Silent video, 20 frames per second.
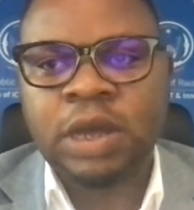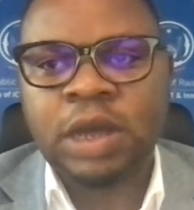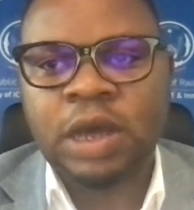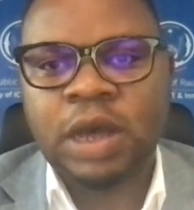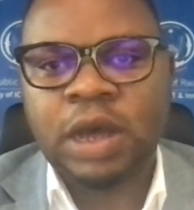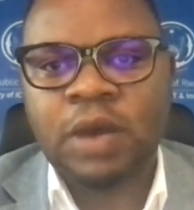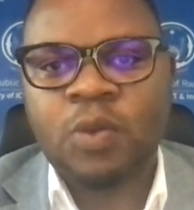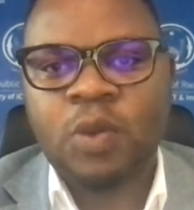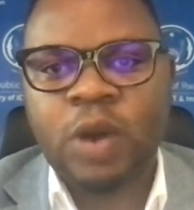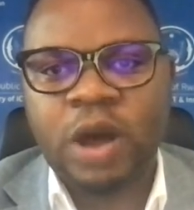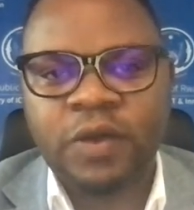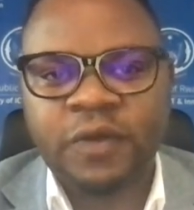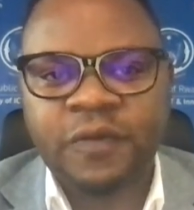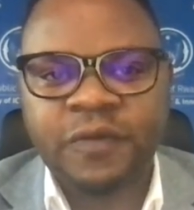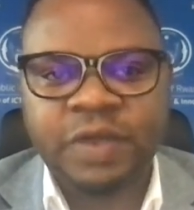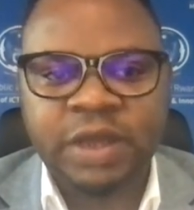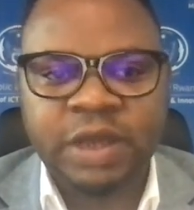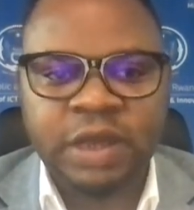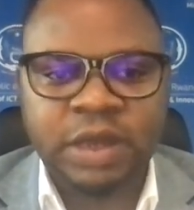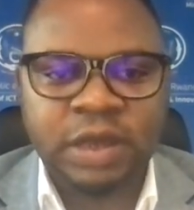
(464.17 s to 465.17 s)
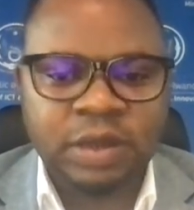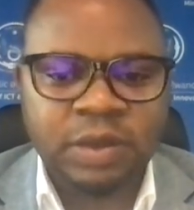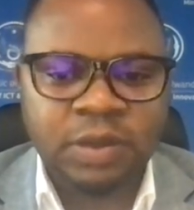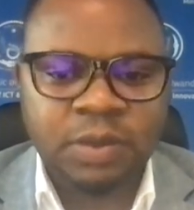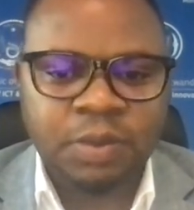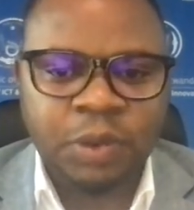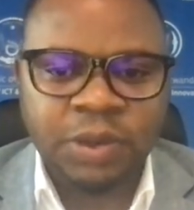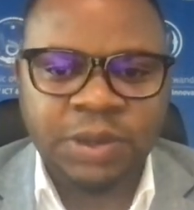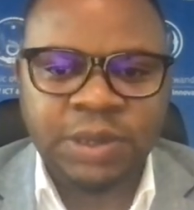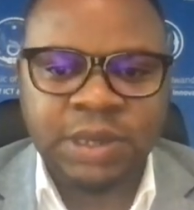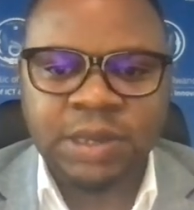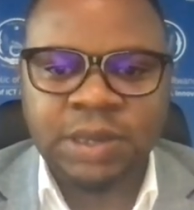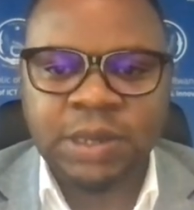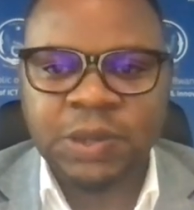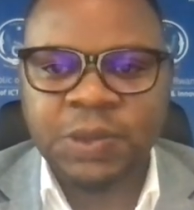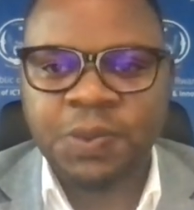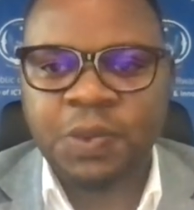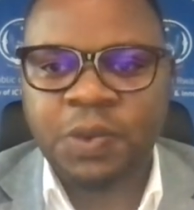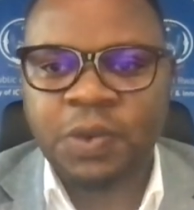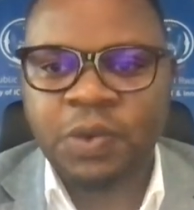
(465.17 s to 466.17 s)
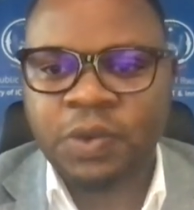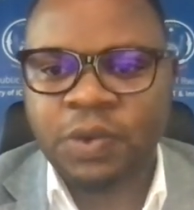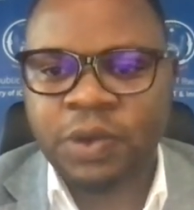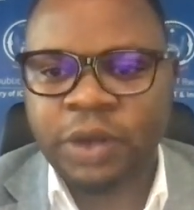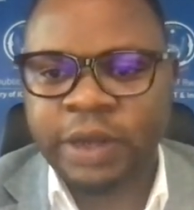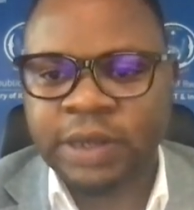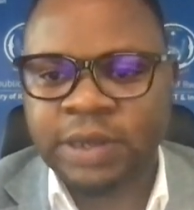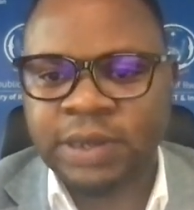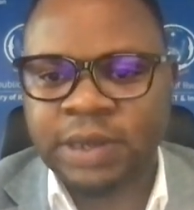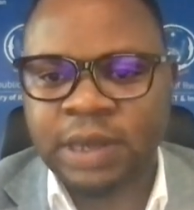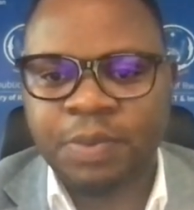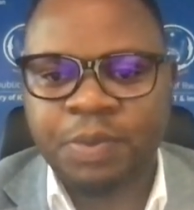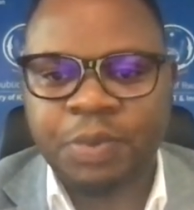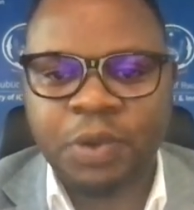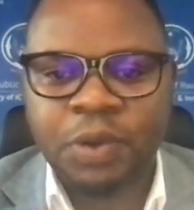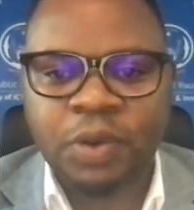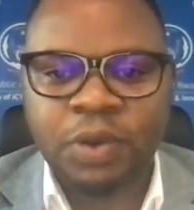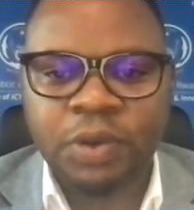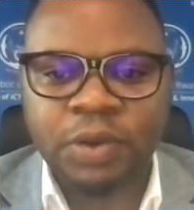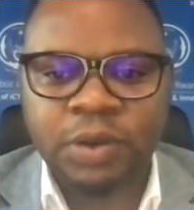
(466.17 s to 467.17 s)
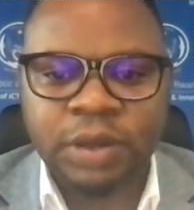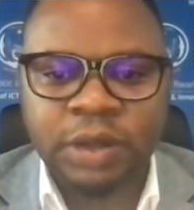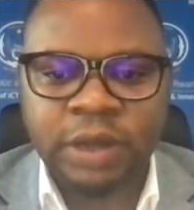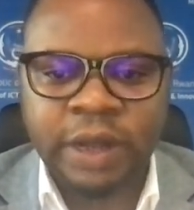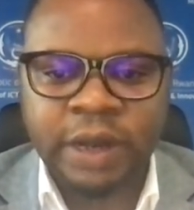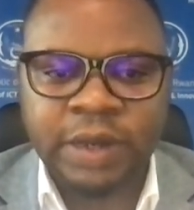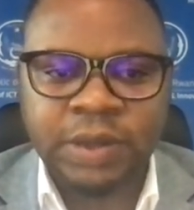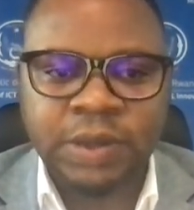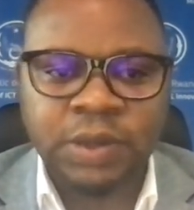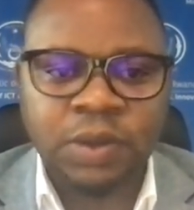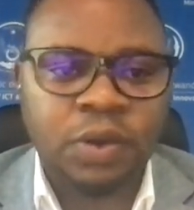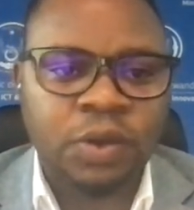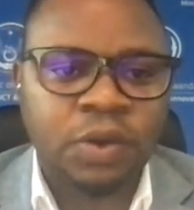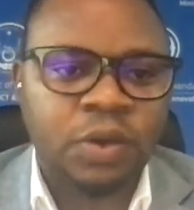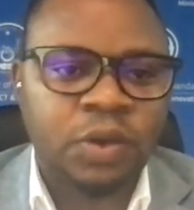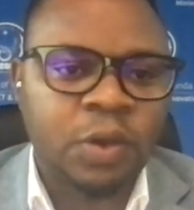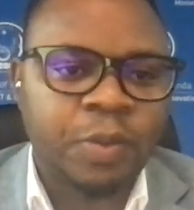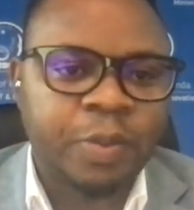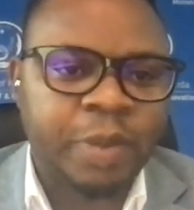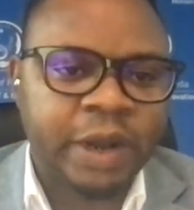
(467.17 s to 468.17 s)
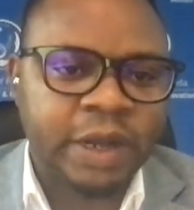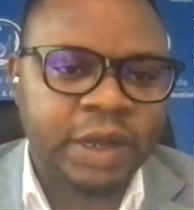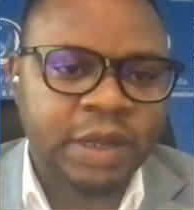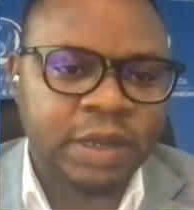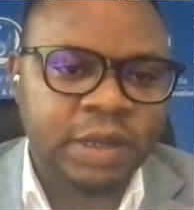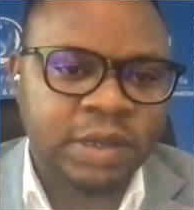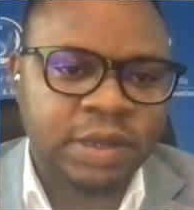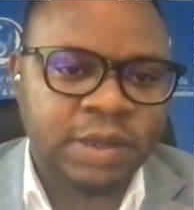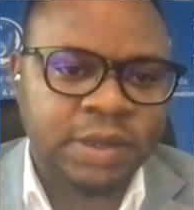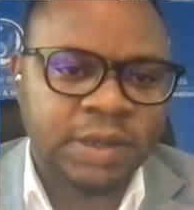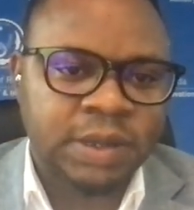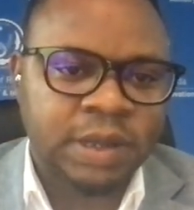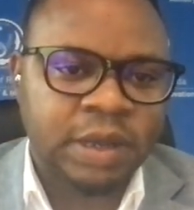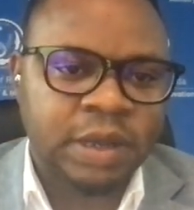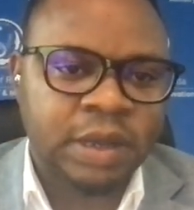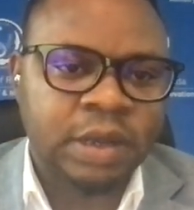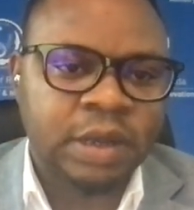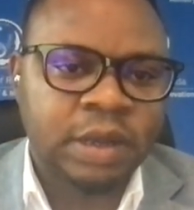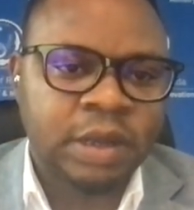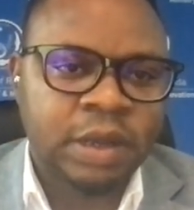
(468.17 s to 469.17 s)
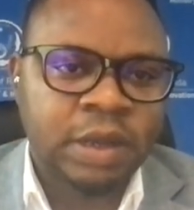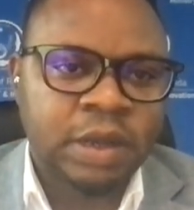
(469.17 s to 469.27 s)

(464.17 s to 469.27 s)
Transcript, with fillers: One of the most successful example that is known globally is a